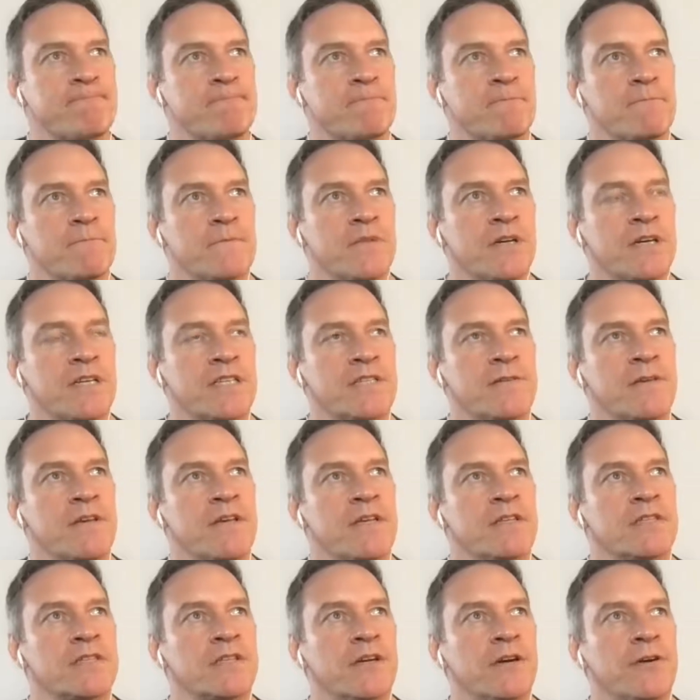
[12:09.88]
nice.
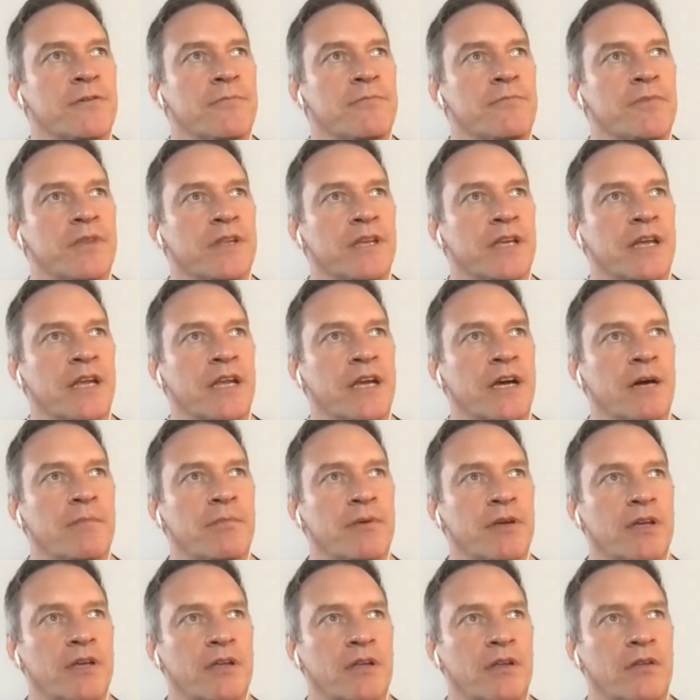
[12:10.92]
So getting up,
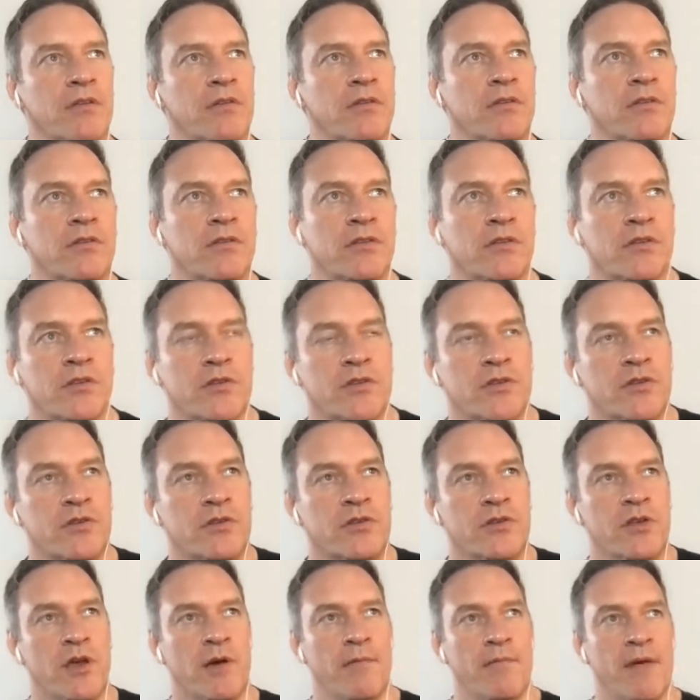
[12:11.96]

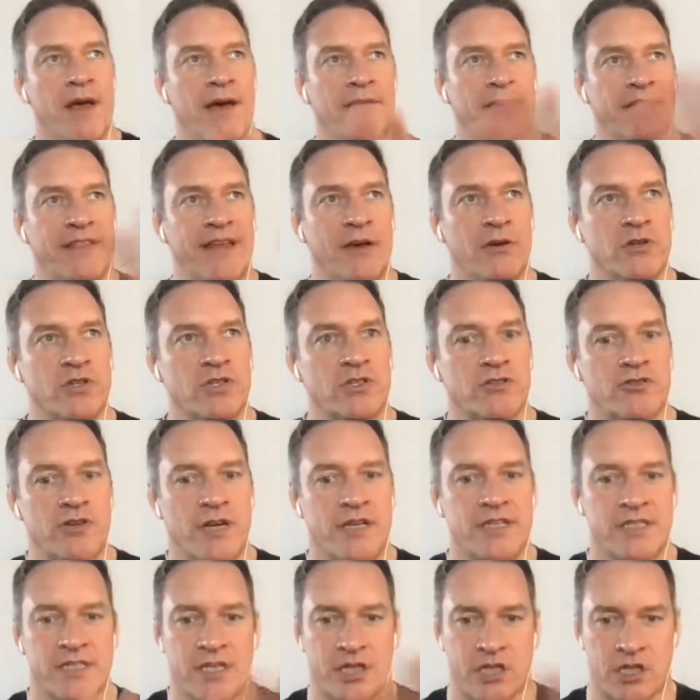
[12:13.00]
you know, having those
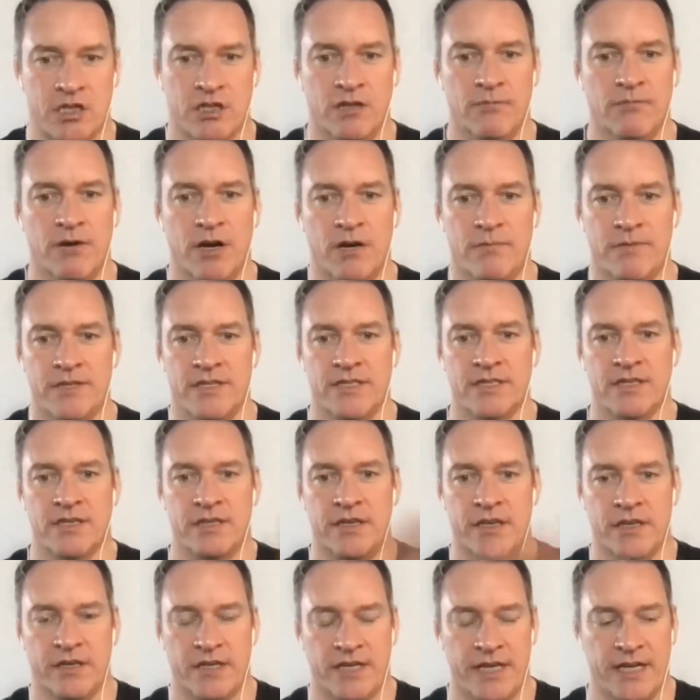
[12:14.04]
transitional moments, you
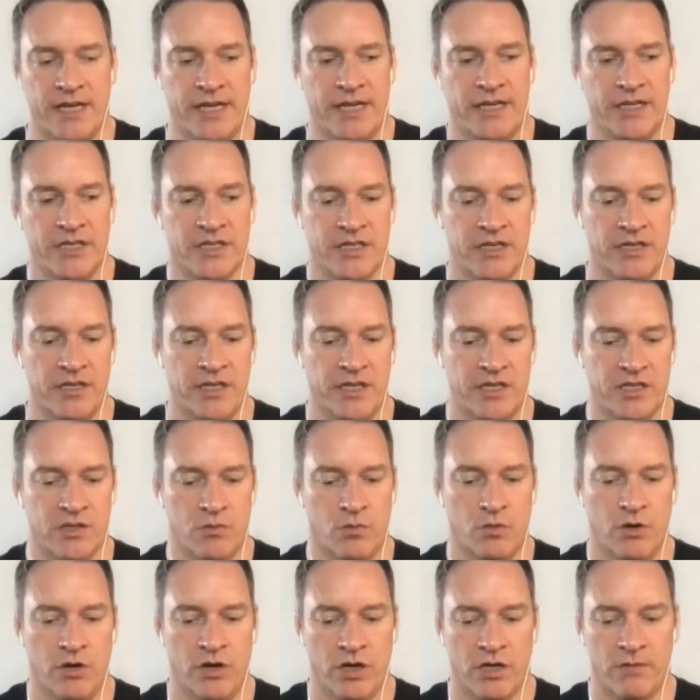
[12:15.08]
know, getting into into
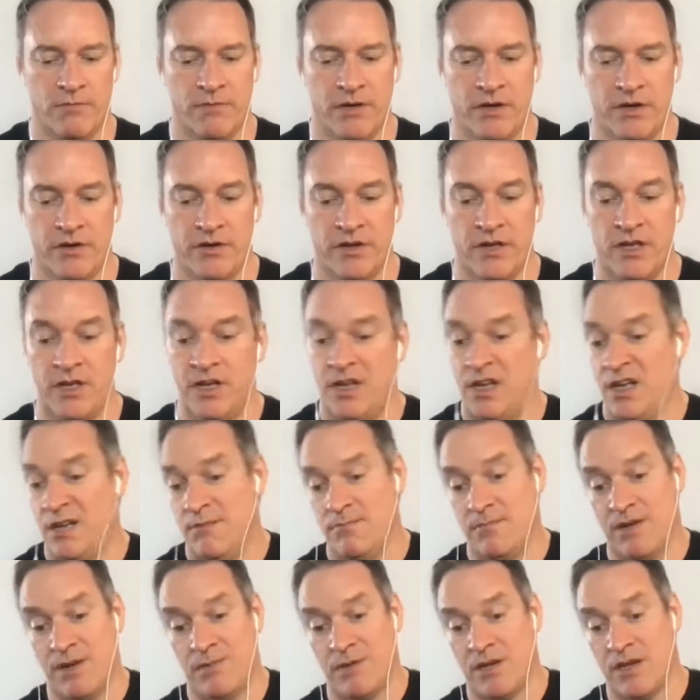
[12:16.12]
work mode,
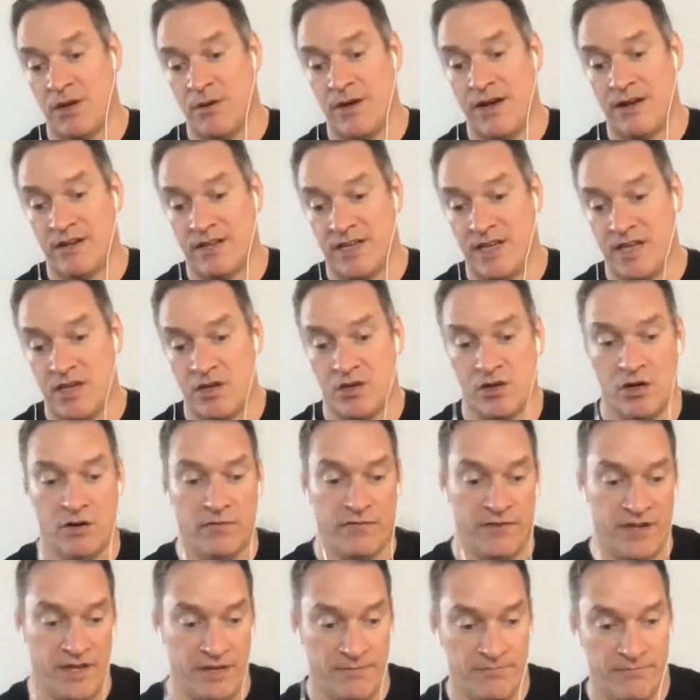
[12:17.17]
maybe go out, get your
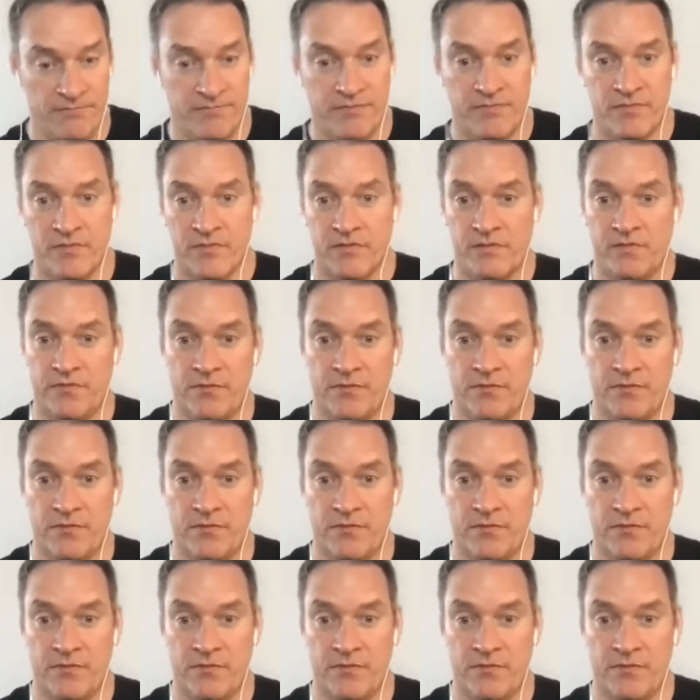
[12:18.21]
coffee. Yeah. From